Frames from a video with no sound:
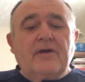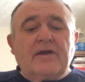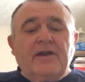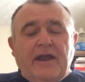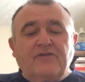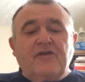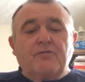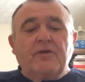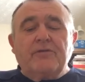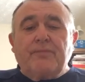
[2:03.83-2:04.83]

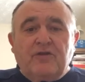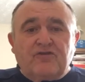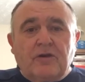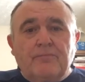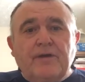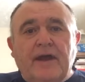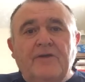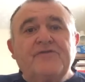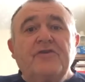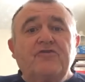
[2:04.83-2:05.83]
connected with a bishop
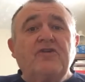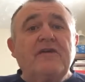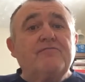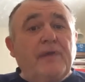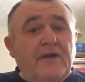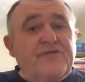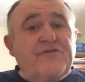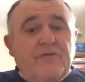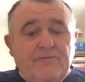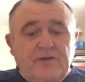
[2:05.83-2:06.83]
as the chief
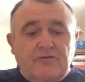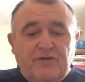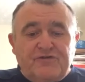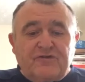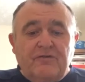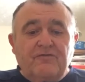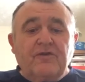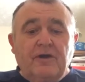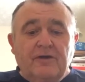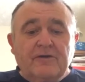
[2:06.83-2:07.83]
pastor of the Christian
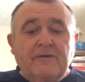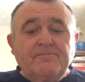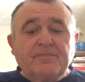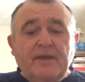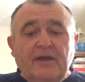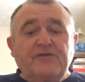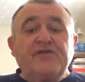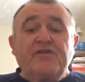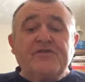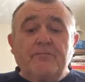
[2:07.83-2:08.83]
flock. It's
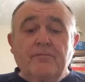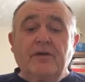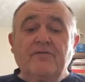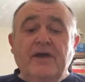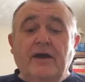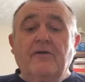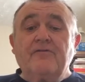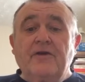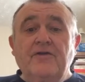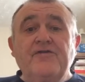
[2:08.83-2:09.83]
a symbol of their
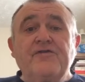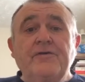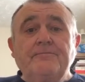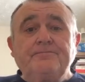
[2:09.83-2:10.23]
office.